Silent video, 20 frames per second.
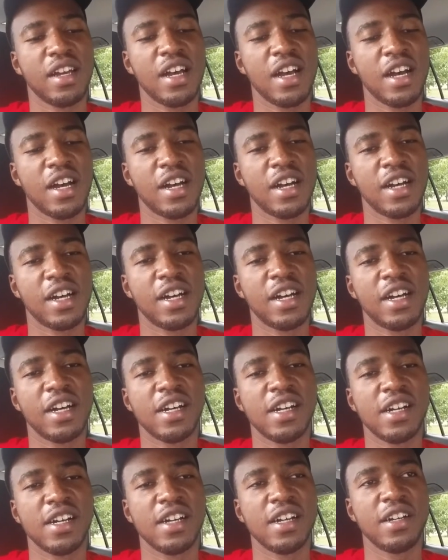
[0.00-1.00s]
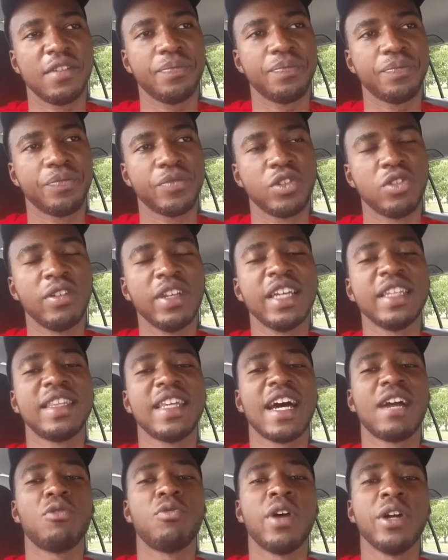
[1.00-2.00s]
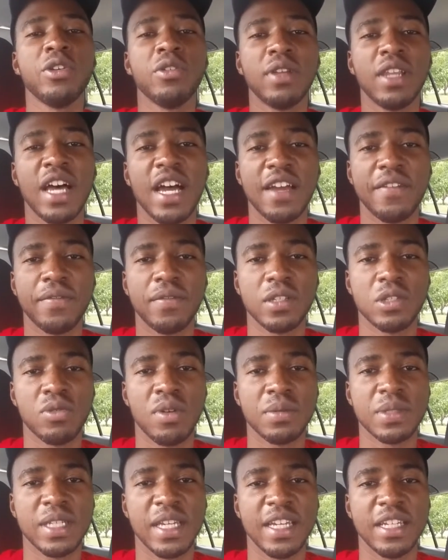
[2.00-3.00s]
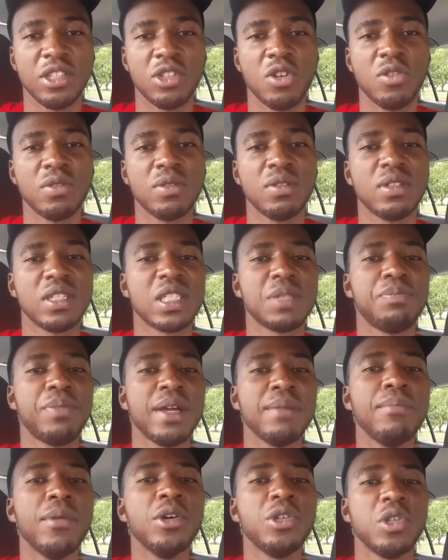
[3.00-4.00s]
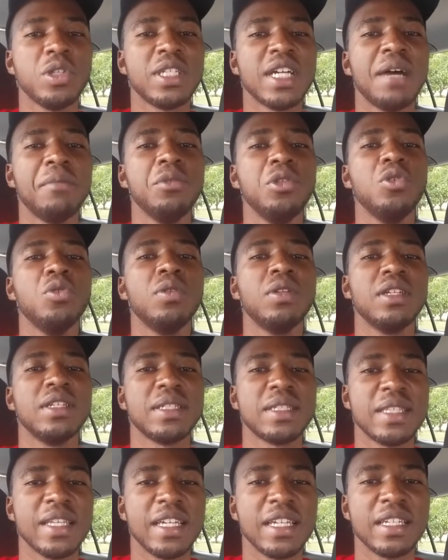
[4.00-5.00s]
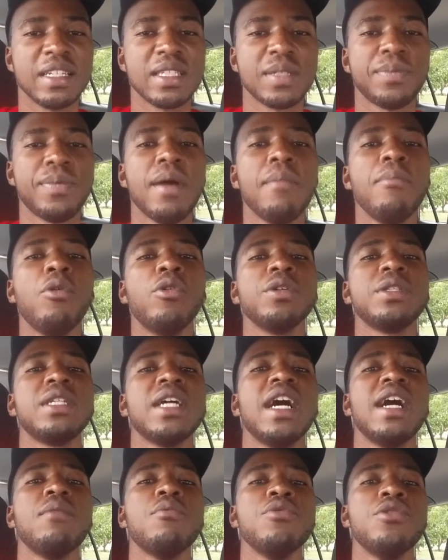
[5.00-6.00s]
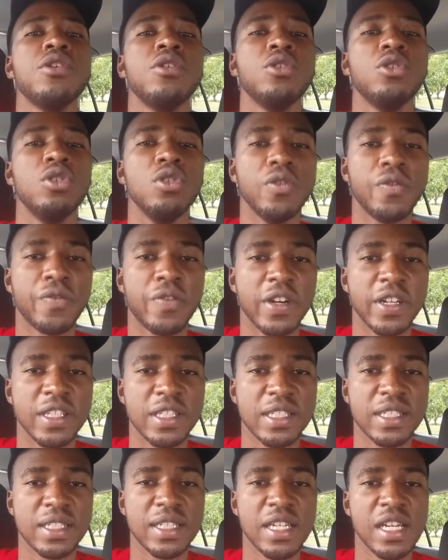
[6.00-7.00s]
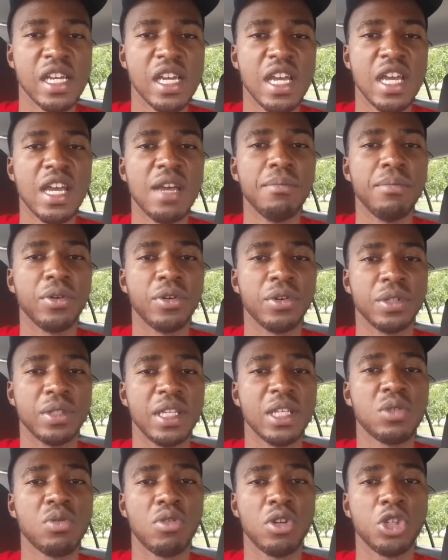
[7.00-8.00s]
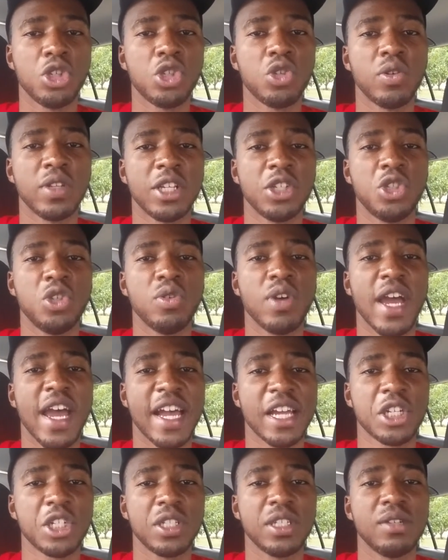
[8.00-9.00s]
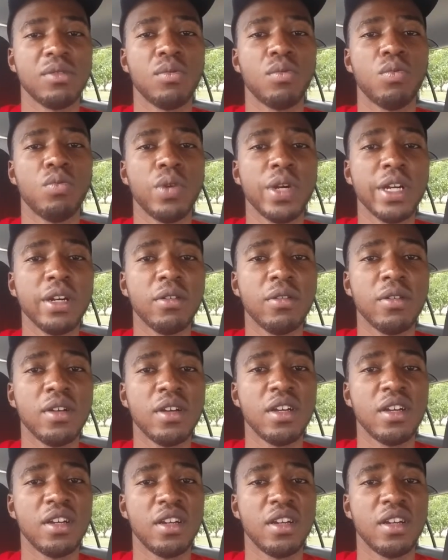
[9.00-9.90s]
don't let that run your life, is what I'm saying. Don't spend most of your time doing this thing. Spend more time with your new friends, because this will ensure that you actually will